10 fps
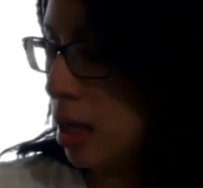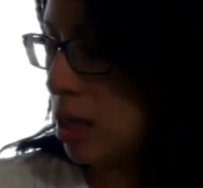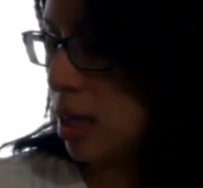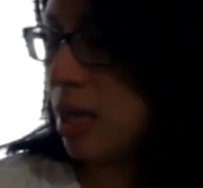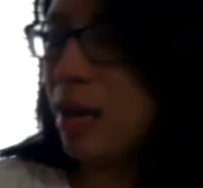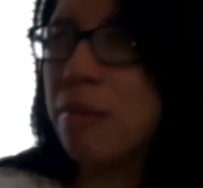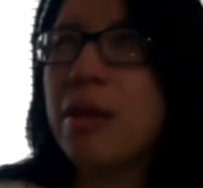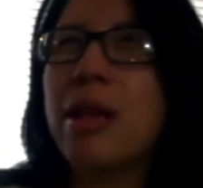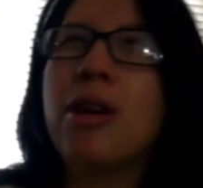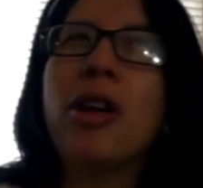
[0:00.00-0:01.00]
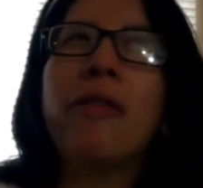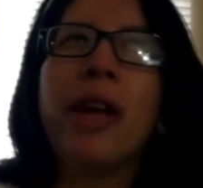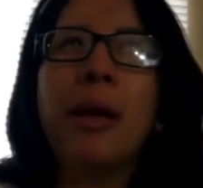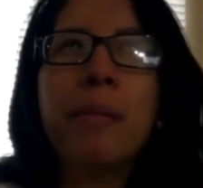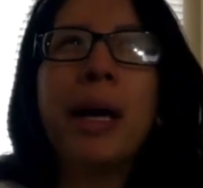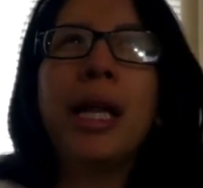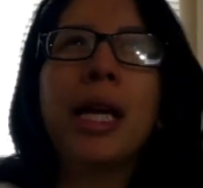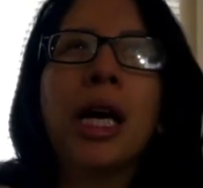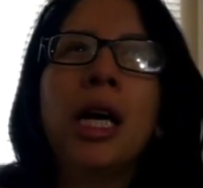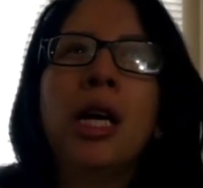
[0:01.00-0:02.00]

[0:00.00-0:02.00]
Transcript: They said that they could have hit my, like